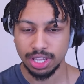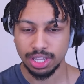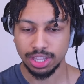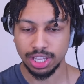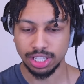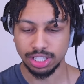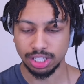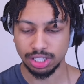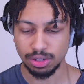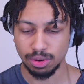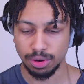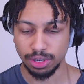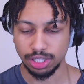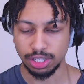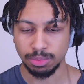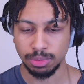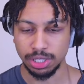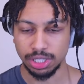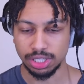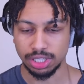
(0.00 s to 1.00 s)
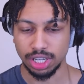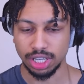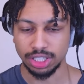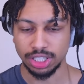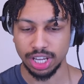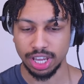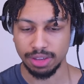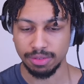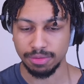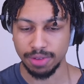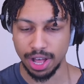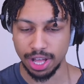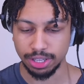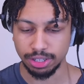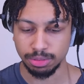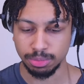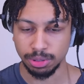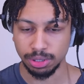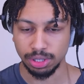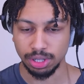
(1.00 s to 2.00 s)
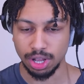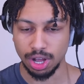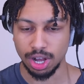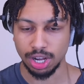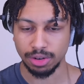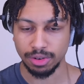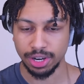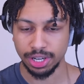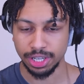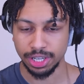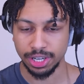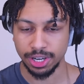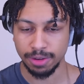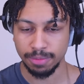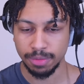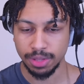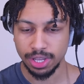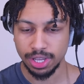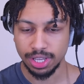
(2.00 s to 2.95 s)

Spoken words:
This is going to be such a valuable log right here.